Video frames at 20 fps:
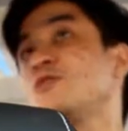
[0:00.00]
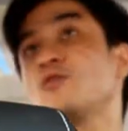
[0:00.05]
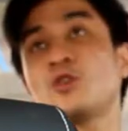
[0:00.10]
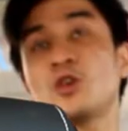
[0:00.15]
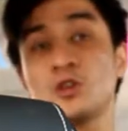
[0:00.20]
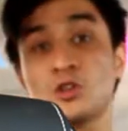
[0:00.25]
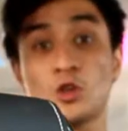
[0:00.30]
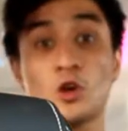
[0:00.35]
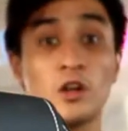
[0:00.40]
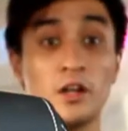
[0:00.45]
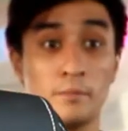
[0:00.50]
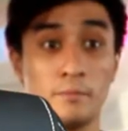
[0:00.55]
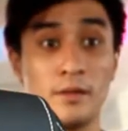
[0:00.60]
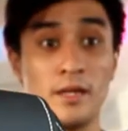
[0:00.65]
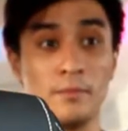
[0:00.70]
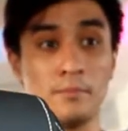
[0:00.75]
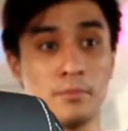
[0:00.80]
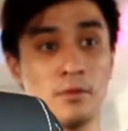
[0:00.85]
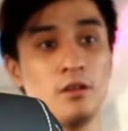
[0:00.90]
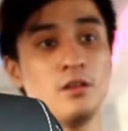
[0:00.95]
for taller
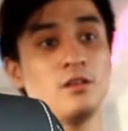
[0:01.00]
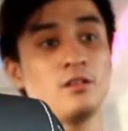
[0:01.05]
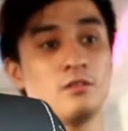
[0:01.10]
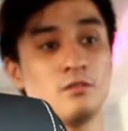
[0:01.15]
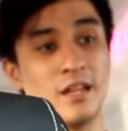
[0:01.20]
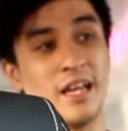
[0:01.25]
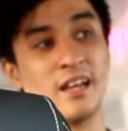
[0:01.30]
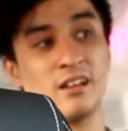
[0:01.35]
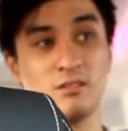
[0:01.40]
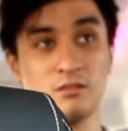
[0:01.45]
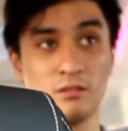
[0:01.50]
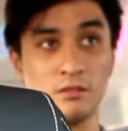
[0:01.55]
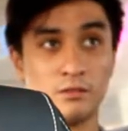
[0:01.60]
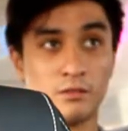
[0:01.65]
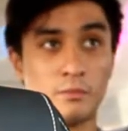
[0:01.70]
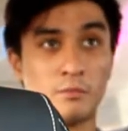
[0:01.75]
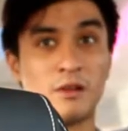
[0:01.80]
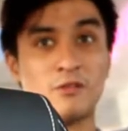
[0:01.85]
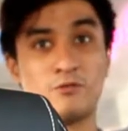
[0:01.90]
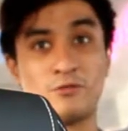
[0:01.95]
people, like
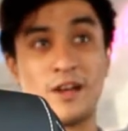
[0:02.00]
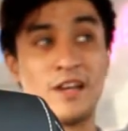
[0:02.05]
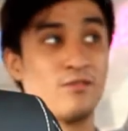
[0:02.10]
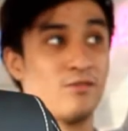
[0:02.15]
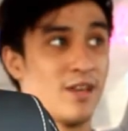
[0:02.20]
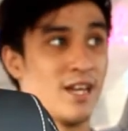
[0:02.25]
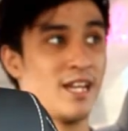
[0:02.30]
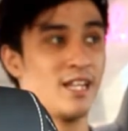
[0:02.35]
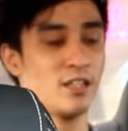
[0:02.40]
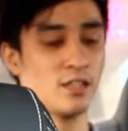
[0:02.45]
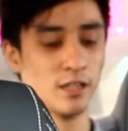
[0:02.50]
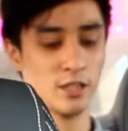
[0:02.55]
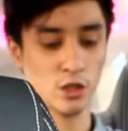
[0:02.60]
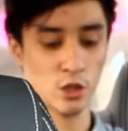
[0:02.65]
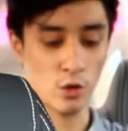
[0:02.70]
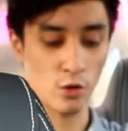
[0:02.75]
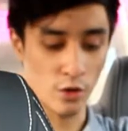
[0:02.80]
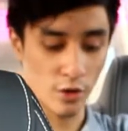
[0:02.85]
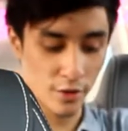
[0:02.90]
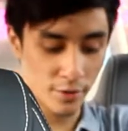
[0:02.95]
above five eight and
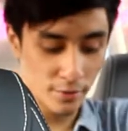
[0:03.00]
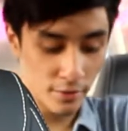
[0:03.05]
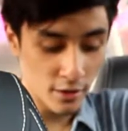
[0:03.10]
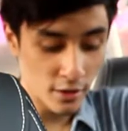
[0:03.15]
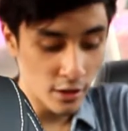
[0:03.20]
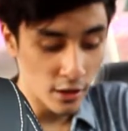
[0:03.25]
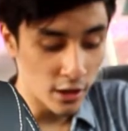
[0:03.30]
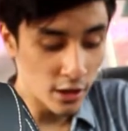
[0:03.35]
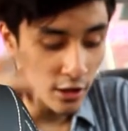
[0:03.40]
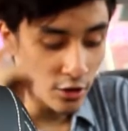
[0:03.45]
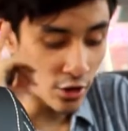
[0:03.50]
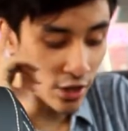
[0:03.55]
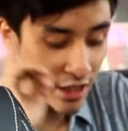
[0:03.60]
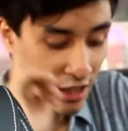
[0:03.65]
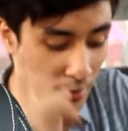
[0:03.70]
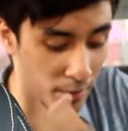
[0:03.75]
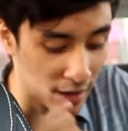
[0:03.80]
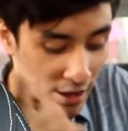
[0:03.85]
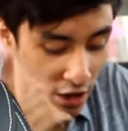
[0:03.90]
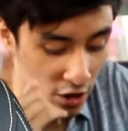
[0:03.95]
so on.
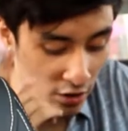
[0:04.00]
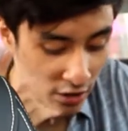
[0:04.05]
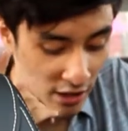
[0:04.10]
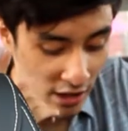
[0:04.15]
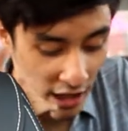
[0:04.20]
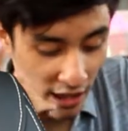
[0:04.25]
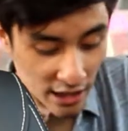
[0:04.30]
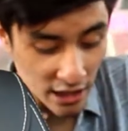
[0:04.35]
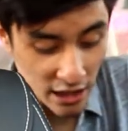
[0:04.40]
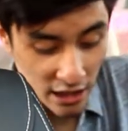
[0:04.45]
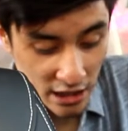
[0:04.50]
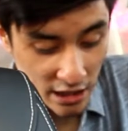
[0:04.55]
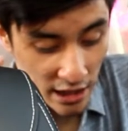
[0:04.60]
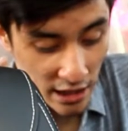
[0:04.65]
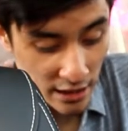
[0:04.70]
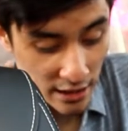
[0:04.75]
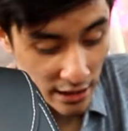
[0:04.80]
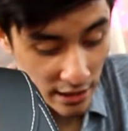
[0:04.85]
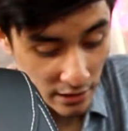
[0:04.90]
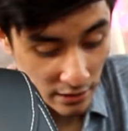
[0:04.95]
Transmission tunnel is
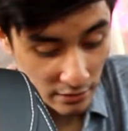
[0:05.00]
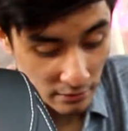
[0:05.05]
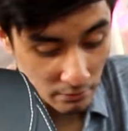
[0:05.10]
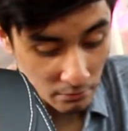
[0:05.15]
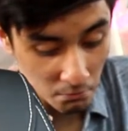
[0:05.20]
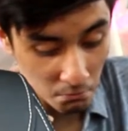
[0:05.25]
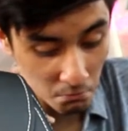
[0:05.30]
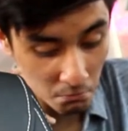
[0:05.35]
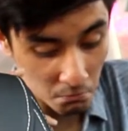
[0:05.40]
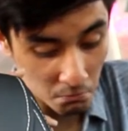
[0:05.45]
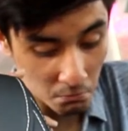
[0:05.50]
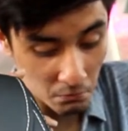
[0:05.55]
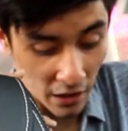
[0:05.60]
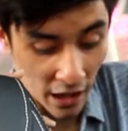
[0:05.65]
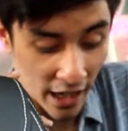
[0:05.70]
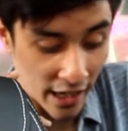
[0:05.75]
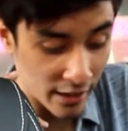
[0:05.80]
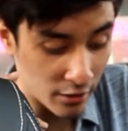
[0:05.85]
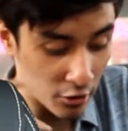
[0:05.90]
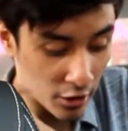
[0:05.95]
not that
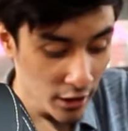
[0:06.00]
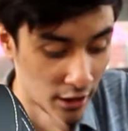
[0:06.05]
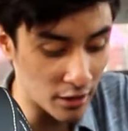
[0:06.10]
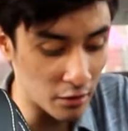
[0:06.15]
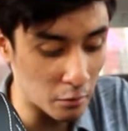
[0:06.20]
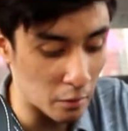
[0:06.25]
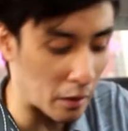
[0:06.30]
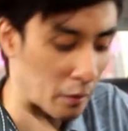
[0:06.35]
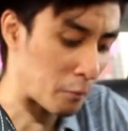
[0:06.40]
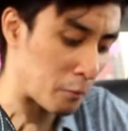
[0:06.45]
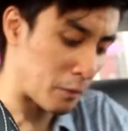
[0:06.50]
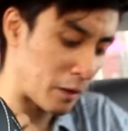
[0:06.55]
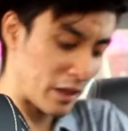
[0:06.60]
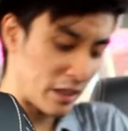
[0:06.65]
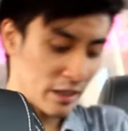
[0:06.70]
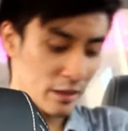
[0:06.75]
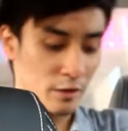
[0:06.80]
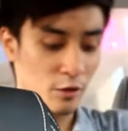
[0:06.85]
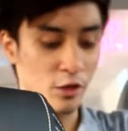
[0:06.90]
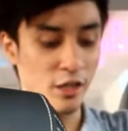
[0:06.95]
highway, uh,
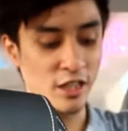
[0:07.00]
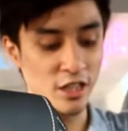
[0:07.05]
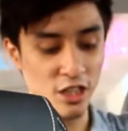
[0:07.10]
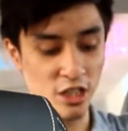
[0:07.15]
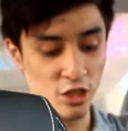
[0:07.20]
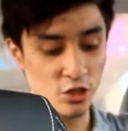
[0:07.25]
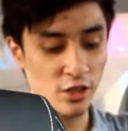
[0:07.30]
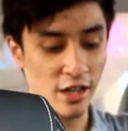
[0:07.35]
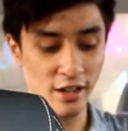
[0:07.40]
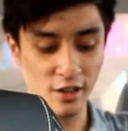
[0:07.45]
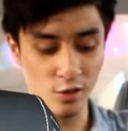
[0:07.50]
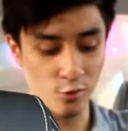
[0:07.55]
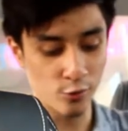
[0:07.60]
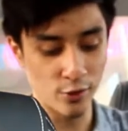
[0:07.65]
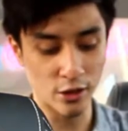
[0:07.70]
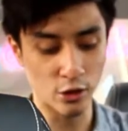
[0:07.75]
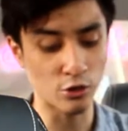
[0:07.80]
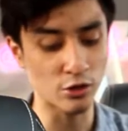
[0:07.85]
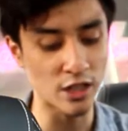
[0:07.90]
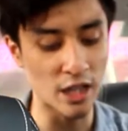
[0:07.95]
well, you can just drag your
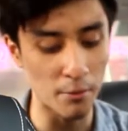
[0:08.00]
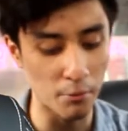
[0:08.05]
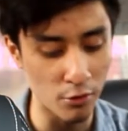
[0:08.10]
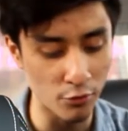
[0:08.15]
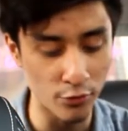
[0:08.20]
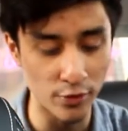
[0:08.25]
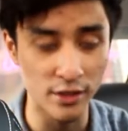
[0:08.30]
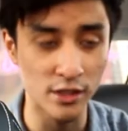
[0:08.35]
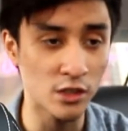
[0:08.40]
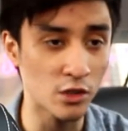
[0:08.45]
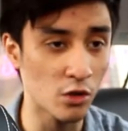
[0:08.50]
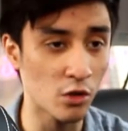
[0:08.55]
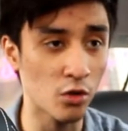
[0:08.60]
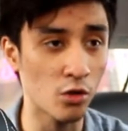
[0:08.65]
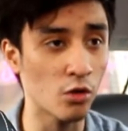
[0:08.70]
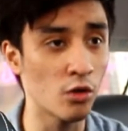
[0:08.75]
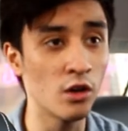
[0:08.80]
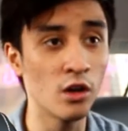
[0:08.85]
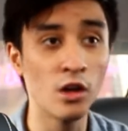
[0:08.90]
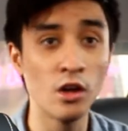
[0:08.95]
feet on top of it,
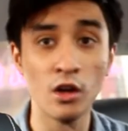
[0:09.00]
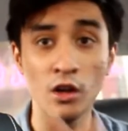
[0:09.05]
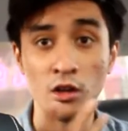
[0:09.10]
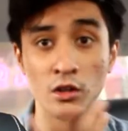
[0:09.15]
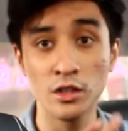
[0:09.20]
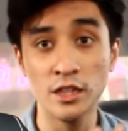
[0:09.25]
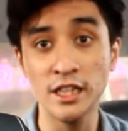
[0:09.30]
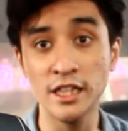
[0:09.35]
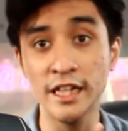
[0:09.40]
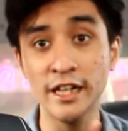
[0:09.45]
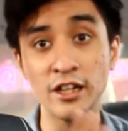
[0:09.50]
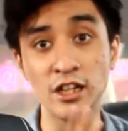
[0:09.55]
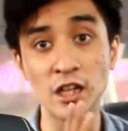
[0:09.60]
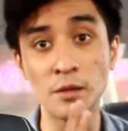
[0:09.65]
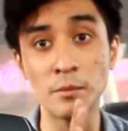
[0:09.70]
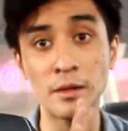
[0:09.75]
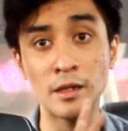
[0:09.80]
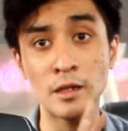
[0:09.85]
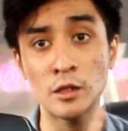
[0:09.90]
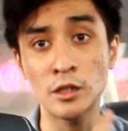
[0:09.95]
so sitting in
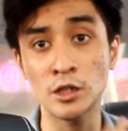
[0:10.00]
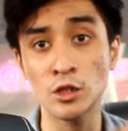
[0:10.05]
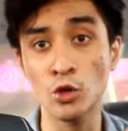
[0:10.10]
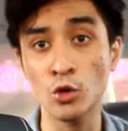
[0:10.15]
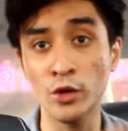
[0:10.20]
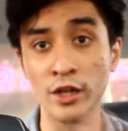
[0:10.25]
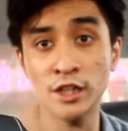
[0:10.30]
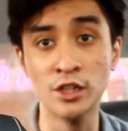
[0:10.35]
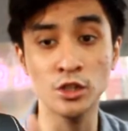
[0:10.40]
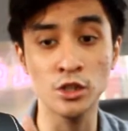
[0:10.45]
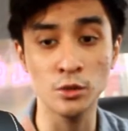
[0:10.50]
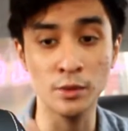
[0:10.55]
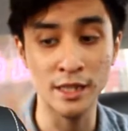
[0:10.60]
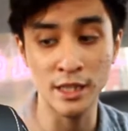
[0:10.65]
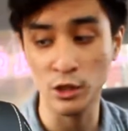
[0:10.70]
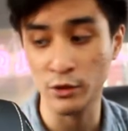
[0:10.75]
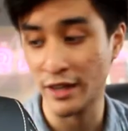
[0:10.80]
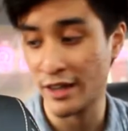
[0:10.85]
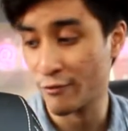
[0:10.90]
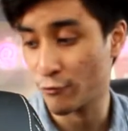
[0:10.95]
the middle is no issues
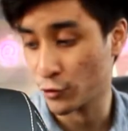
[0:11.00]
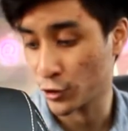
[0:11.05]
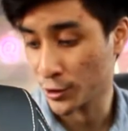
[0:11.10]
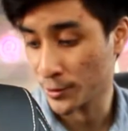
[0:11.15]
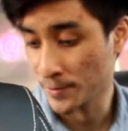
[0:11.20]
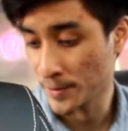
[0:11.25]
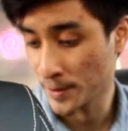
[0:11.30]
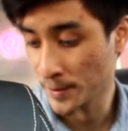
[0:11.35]
whatsoever.